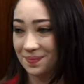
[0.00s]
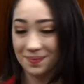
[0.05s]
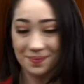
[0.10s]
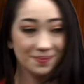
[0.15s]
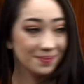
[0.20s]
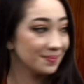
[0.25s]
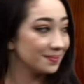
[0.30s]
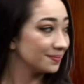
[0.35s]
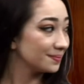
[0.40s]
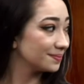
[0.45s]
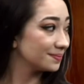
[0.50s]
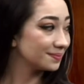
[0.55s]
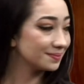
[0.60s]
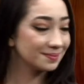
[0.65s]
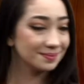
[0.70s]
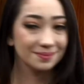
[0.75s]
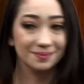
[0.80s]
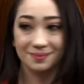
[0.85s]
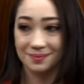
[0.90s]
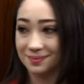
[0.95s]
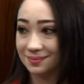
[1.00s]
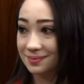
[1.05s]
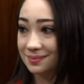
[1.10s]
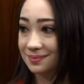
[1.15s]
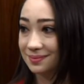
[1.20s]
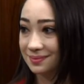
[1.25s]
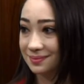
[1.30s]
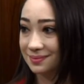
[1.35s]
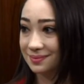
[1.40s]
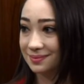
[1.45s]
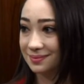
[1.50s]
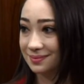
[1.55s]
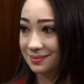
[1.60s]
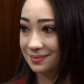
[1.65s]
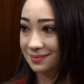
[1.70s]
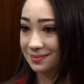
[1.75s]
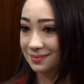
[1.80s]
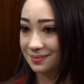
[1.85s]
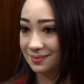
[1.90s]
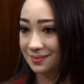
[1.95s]

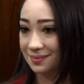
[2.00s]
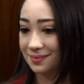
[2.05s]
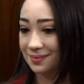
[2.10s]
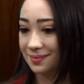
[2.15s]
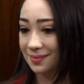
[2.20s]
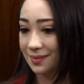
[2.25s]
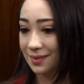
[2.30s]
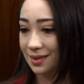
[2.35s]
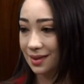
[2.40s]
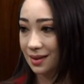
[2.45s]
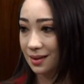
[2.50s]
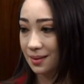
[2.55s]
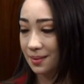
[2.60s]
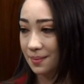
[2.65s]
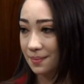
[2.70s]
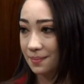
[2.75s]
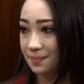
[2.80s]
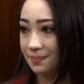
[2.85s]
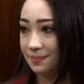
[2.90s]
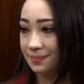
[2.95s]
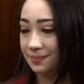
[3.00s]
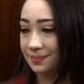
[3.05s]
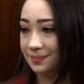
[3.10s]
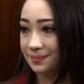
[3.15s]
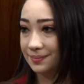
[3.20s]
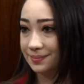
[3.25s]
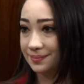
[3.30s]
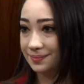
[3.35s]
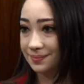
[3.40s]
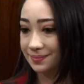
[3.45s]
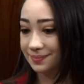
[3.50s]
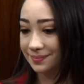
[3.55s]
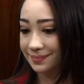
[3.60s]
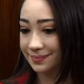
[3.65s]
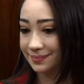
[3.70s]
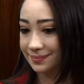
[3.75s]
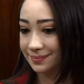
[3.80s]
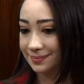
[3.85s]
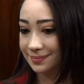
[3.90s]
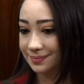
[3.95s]

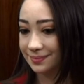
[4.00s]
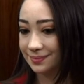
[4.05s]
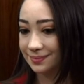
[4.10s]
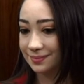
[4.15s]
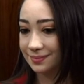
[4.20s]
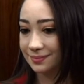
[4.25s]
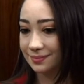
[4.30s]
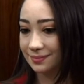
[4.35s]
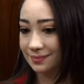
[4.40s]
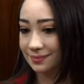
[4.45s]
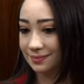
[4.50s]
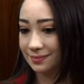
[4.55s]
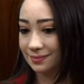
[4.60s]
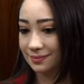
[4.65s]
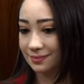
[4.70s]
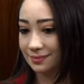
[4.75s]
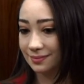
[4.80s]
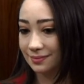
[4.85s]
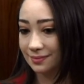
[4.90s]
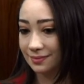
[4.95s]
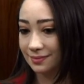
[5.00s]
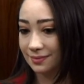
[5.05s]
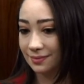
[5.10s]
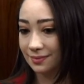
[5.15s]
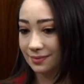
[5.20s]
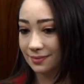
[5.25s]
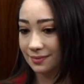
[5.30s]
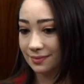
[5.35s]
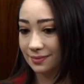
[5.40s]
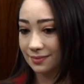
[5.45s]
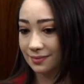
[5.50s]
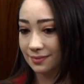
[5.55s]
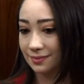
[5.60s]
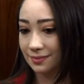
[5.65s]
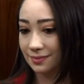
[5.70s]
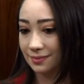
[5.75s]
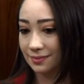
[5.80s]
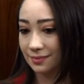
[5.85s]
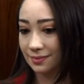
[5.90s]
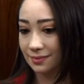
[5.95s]

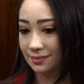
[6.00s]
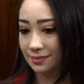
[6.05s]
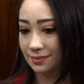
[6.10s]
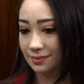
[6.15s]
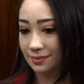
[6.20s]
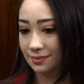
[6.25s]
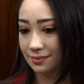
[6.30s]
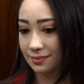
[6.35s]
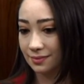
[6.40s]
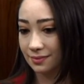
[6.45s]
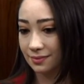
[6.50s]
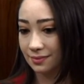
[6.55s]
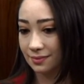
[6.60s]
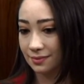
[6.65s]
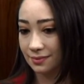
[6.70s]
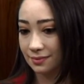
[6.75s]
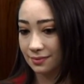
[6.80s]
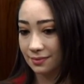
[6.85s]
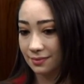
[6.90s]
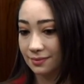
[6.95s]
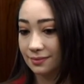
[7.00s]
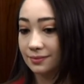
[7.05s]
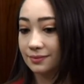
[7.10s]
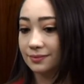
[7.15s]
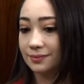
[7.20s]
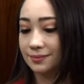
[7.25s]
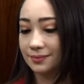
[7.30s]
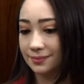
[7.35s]
No words are spoken by the person on screen.